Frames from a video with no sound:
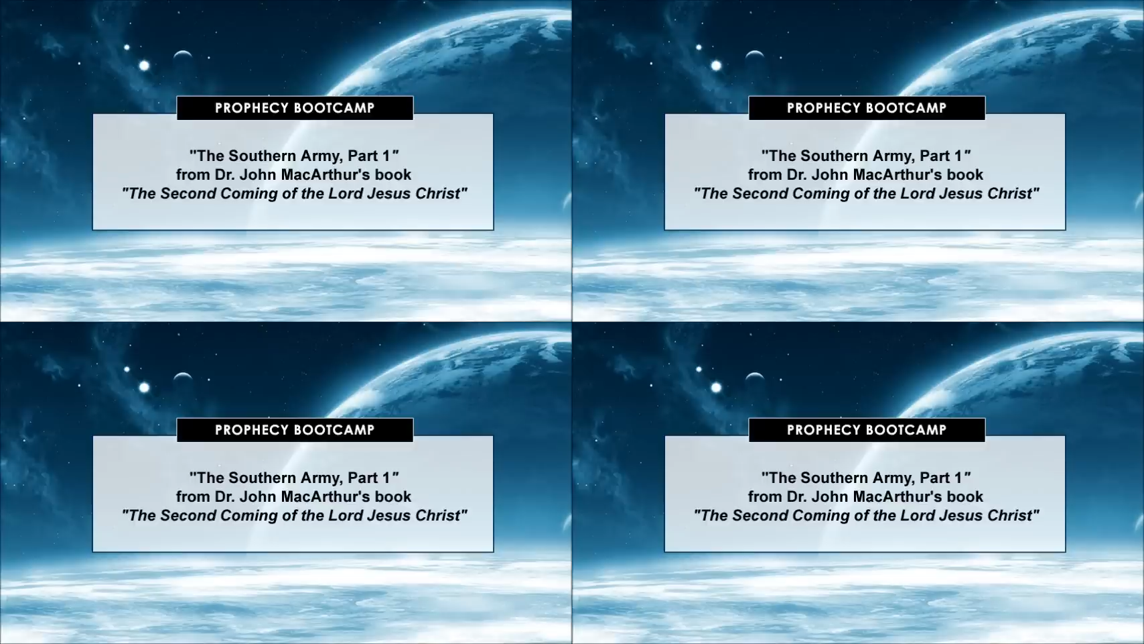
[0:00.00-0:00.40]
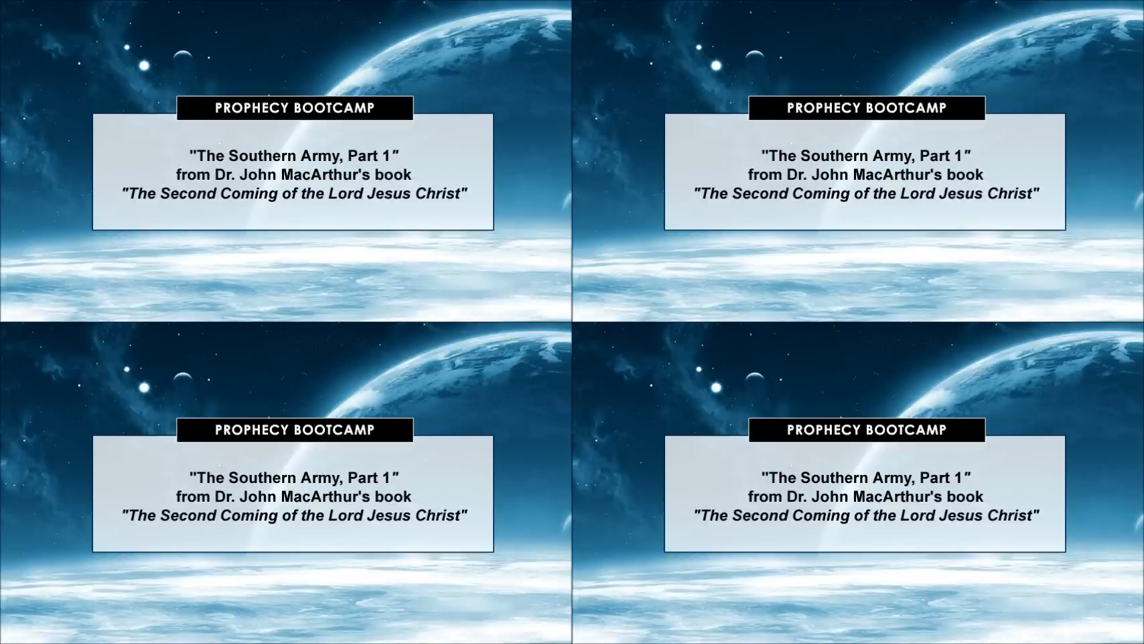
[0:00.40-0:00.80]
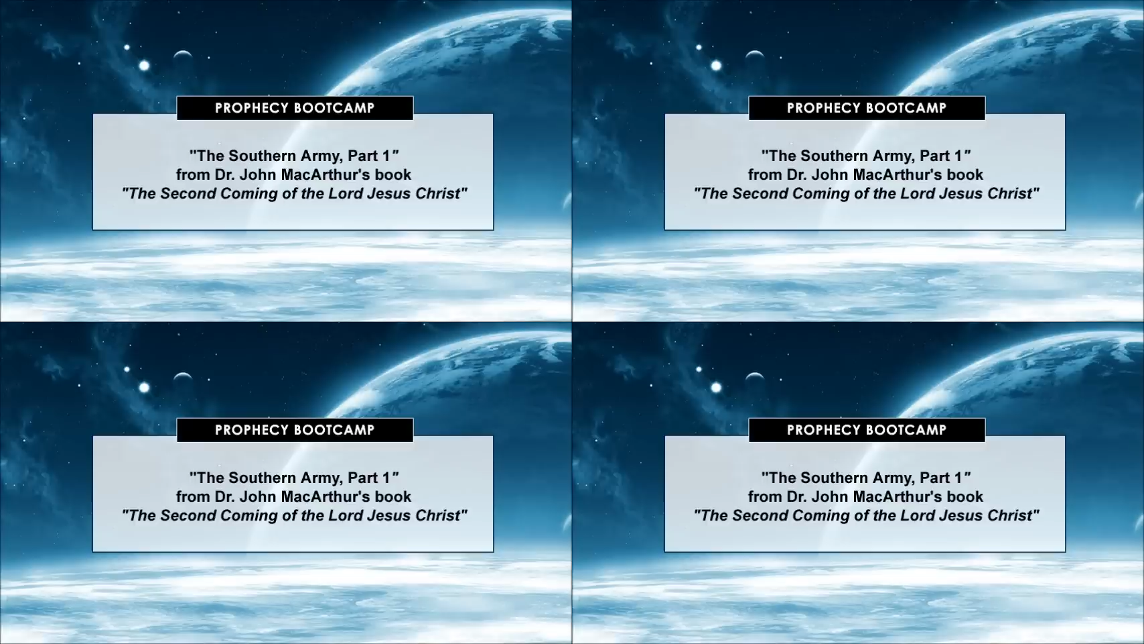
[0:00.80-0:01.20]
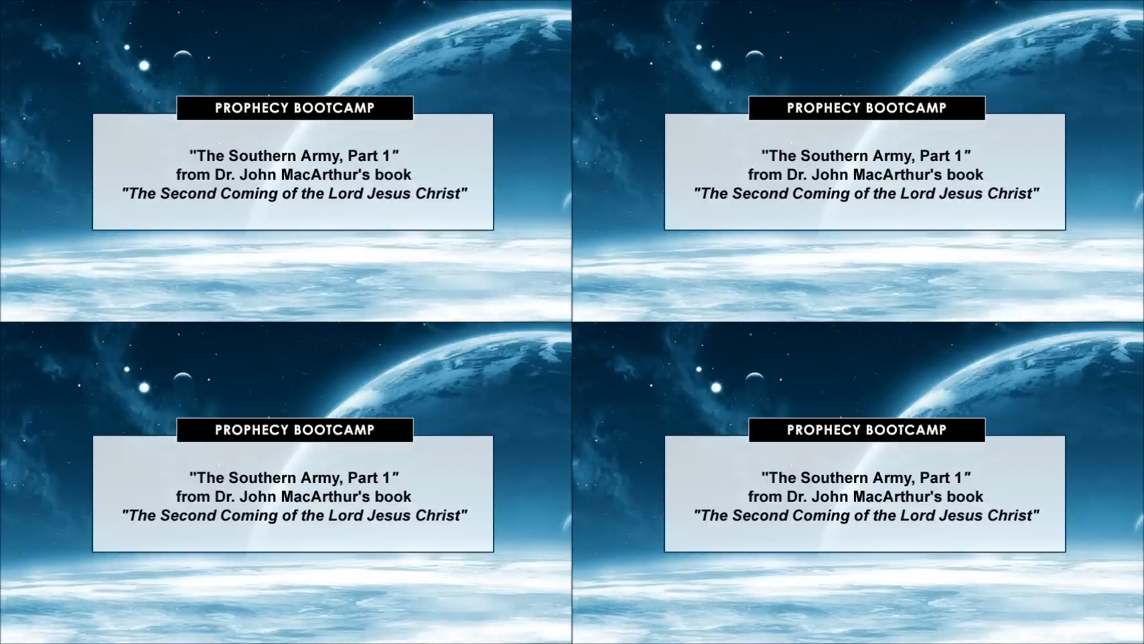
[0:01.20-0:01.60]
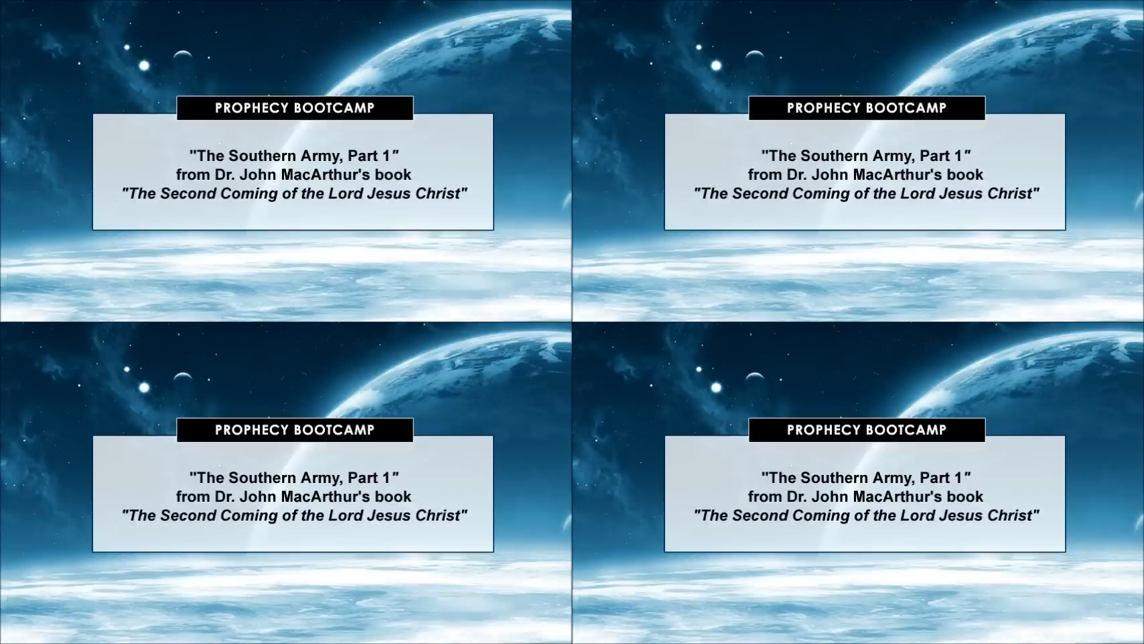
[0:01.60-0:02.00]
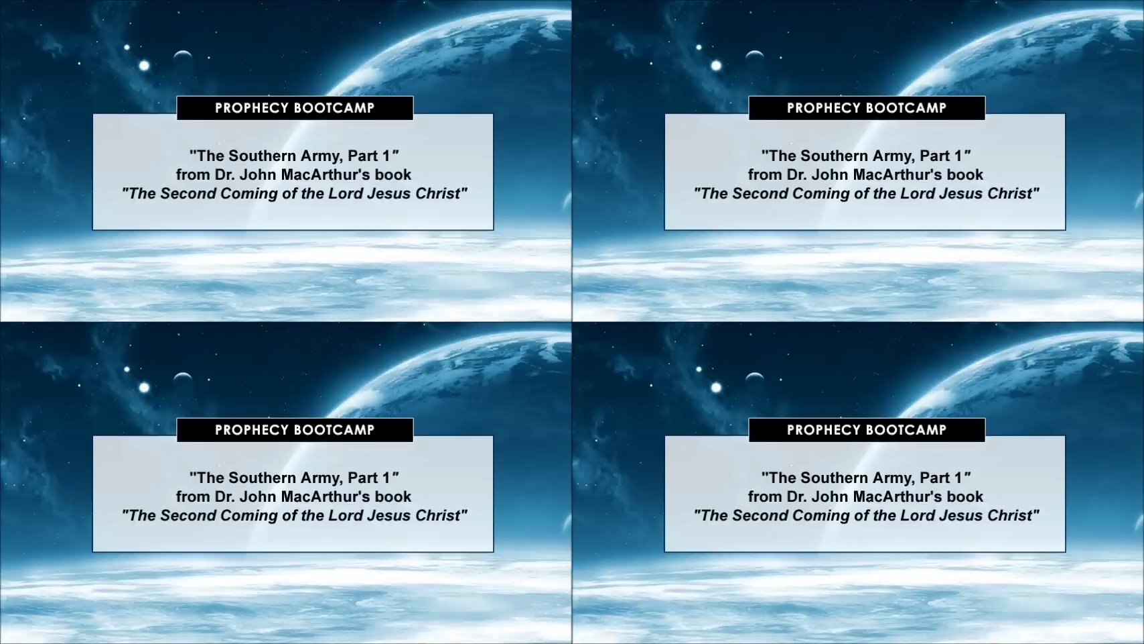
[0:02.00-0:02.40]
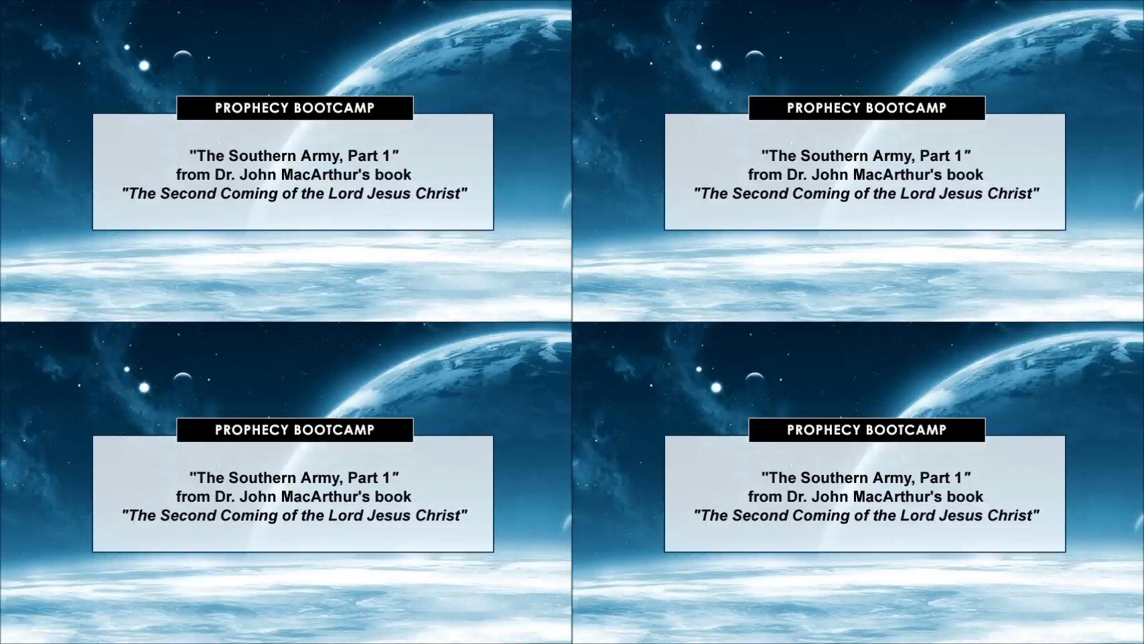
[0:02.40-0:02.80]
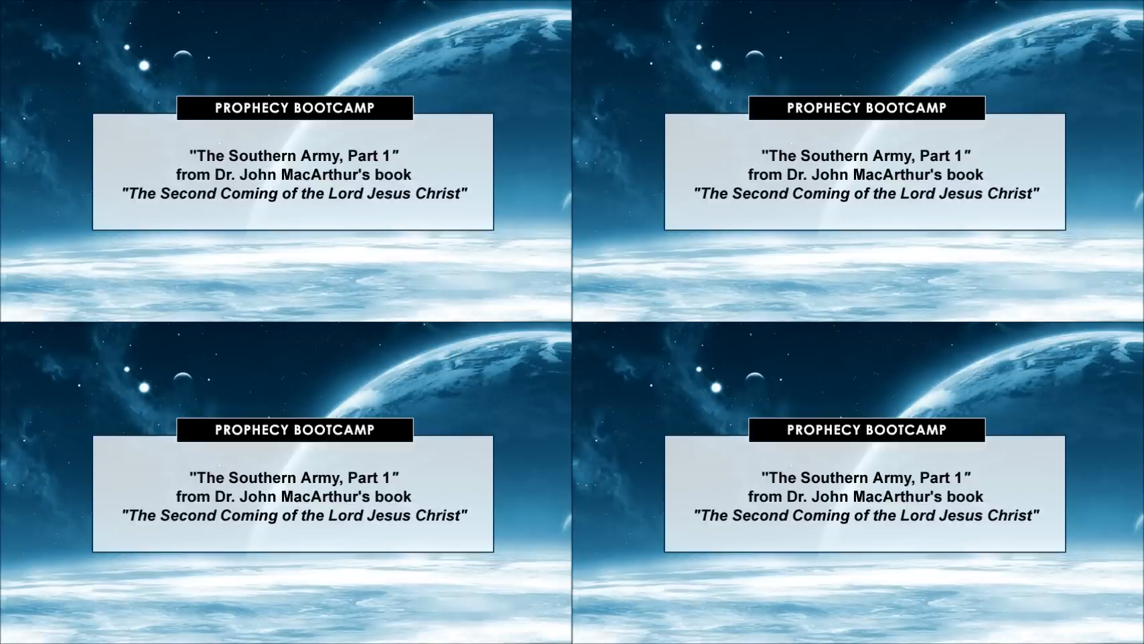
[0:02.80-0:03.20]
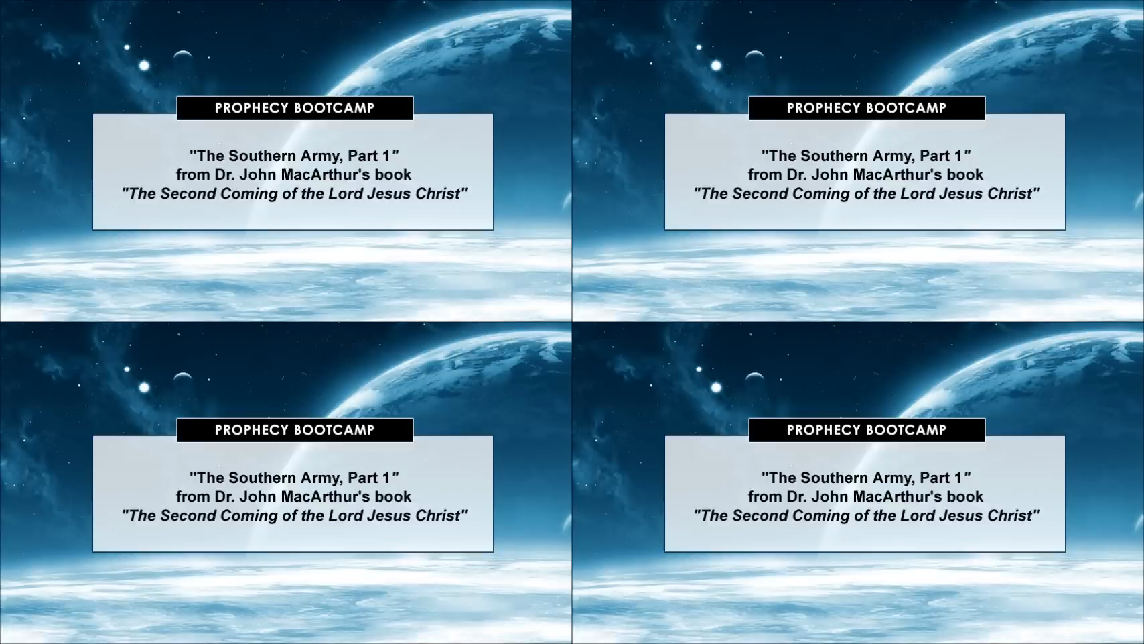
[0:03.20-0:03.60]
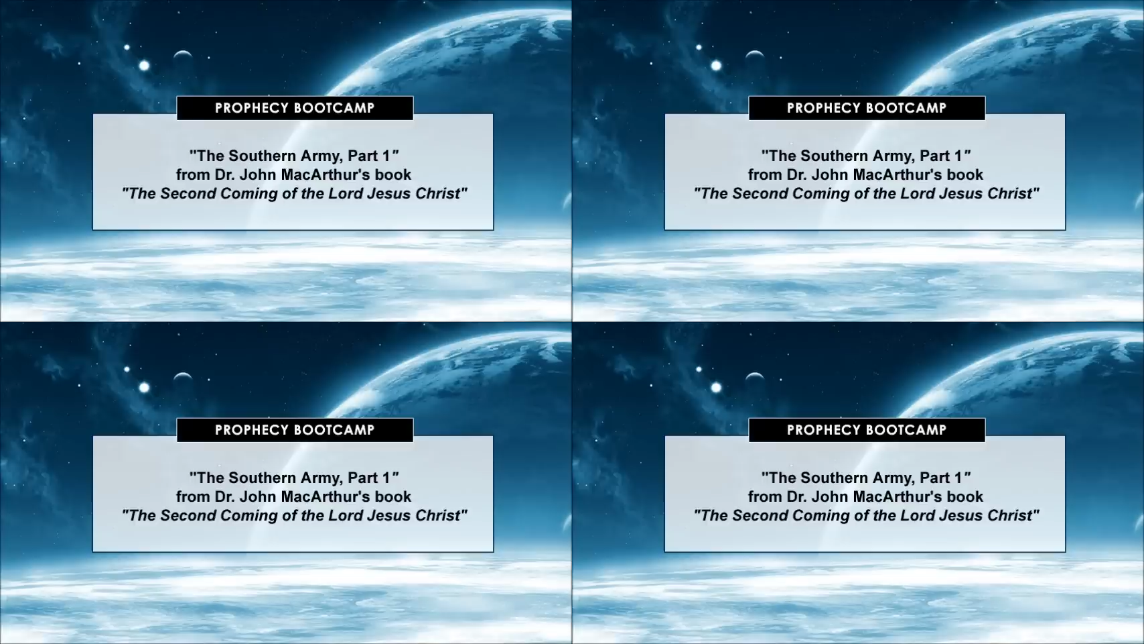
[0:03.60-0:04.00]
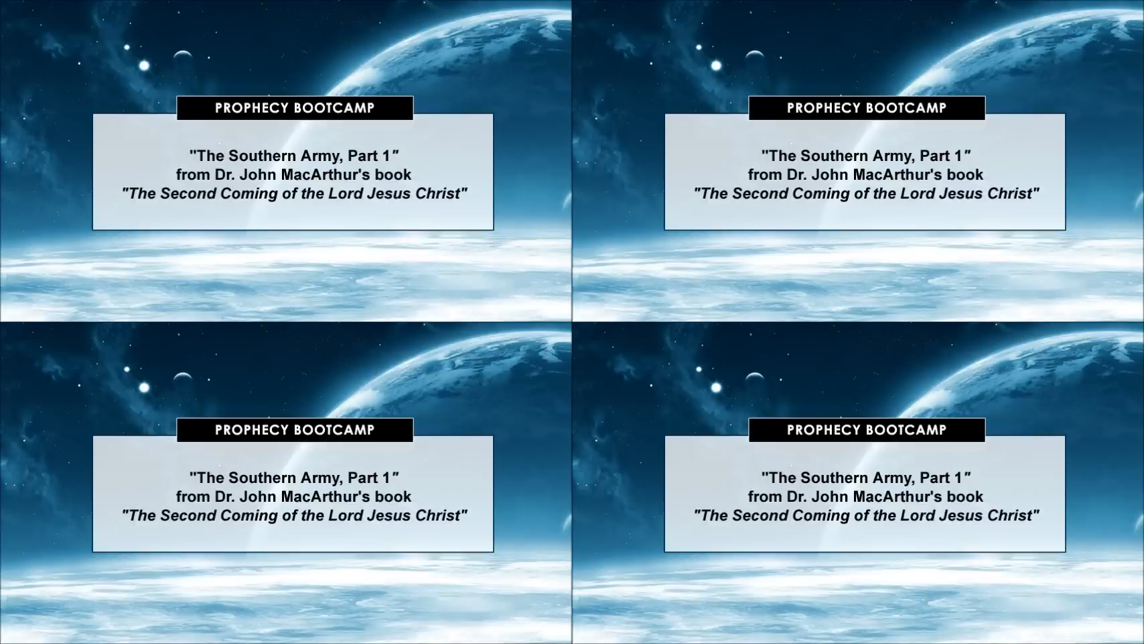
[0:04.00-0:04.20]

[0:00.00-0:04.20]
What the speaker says: [unreadable: no face in view]